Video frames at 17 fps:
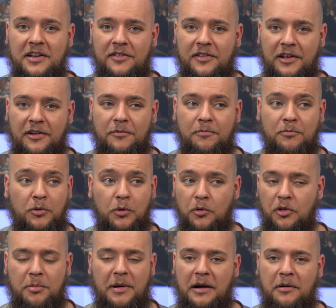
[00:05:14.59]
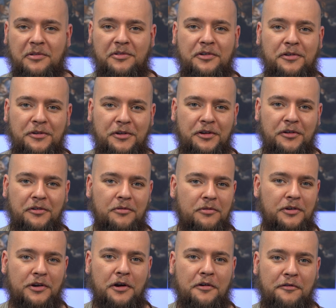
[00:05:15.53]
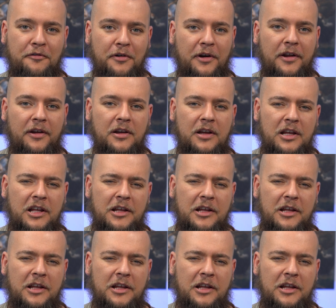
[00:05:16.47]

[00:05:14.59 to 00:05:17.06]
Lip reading: then all the power to you, go for it.